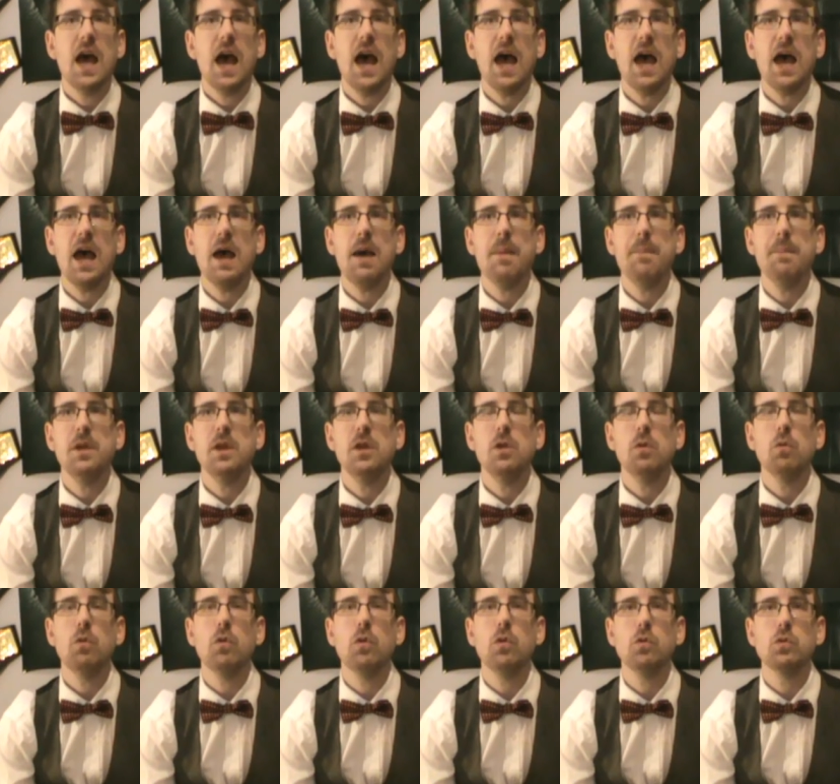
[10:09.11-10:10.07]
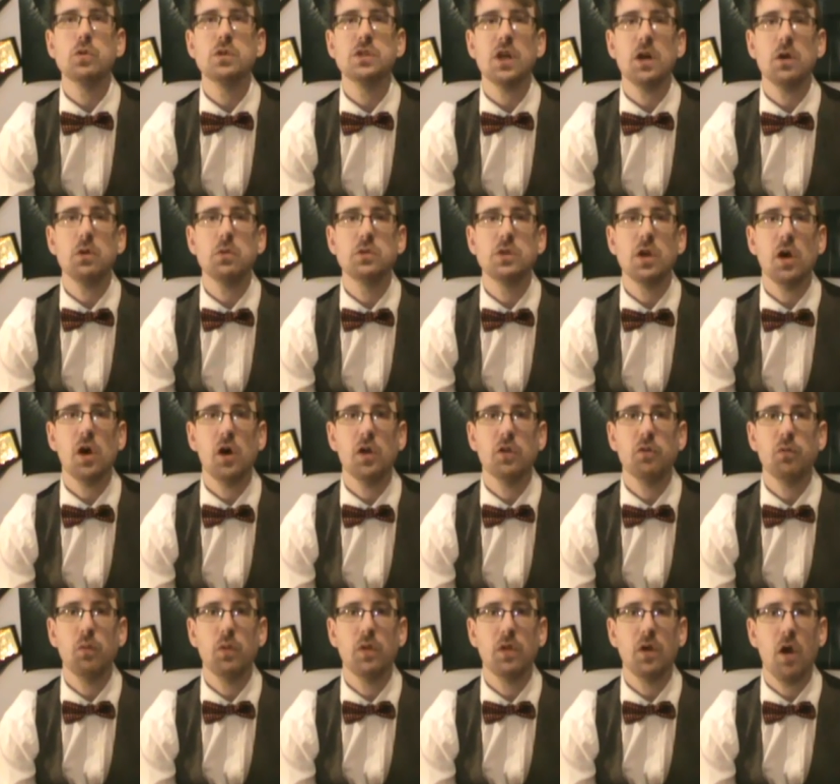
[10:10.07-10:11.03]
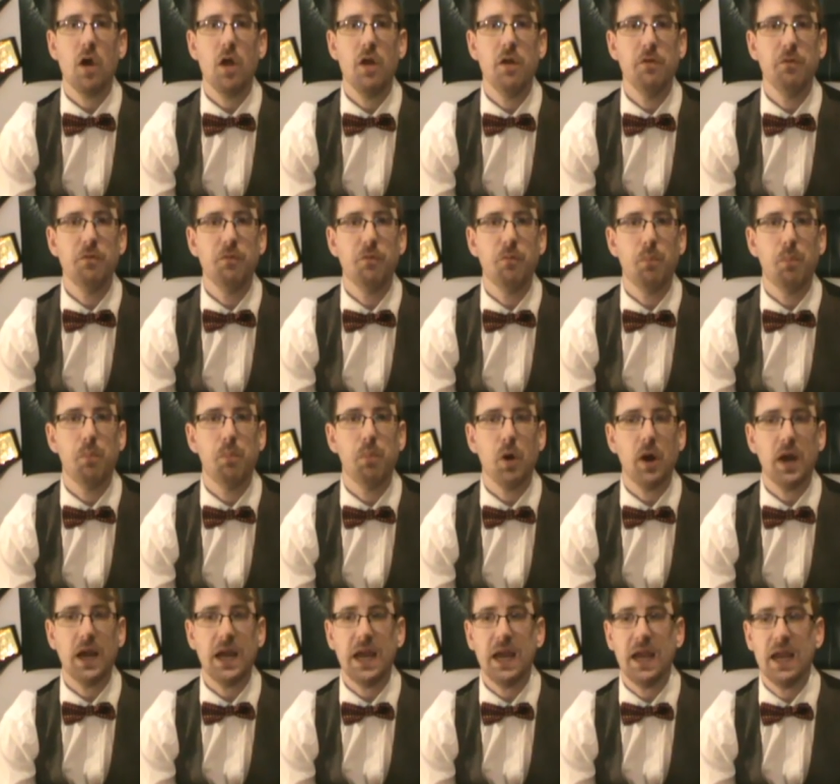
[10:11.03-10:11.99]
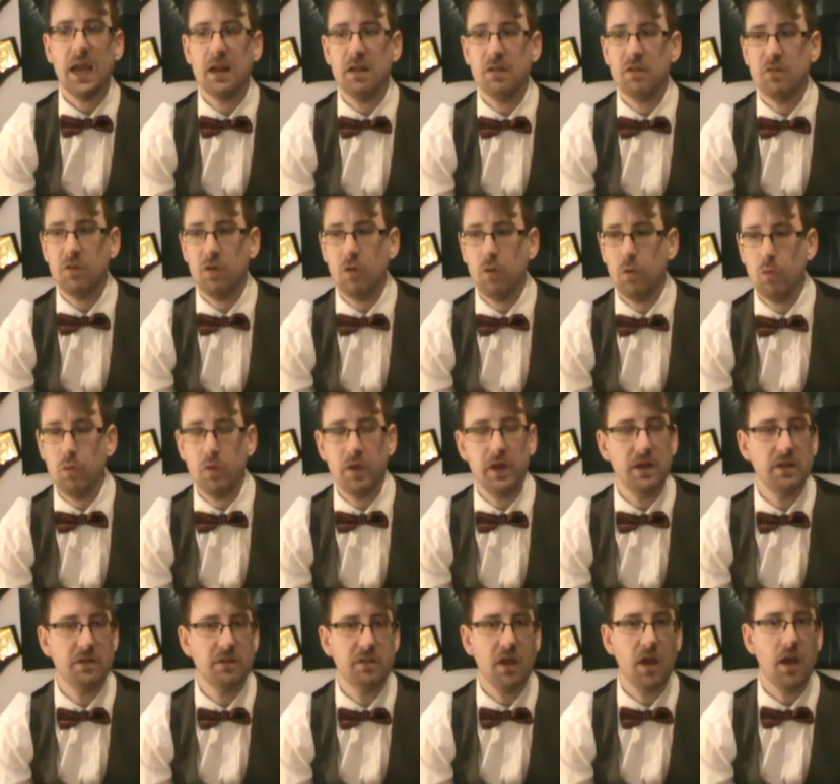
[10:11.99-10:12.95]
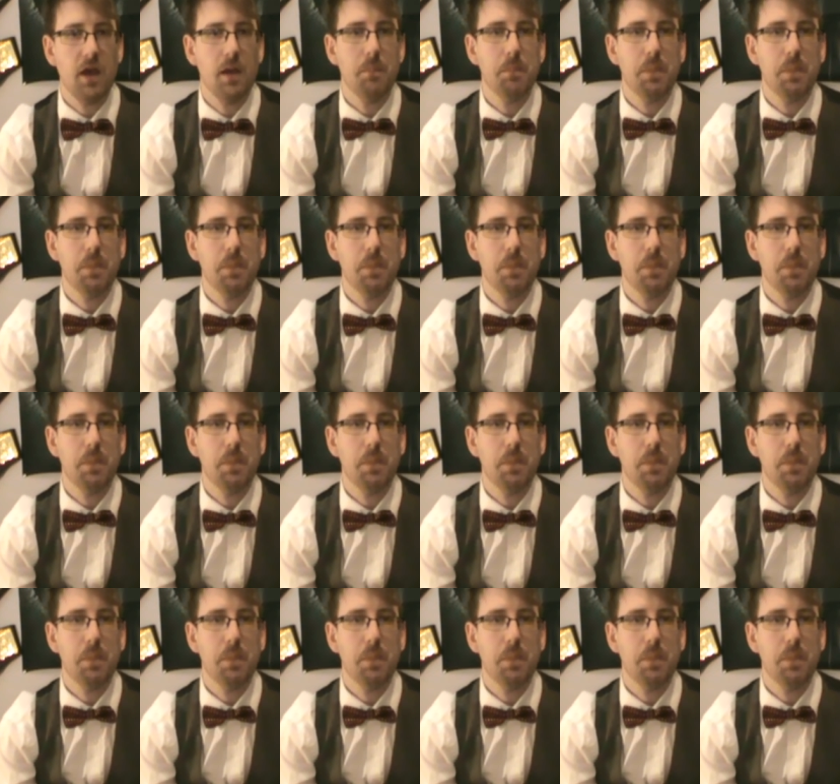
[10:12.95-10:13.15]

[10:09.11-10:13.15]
You are also tasked with kind of breaking into these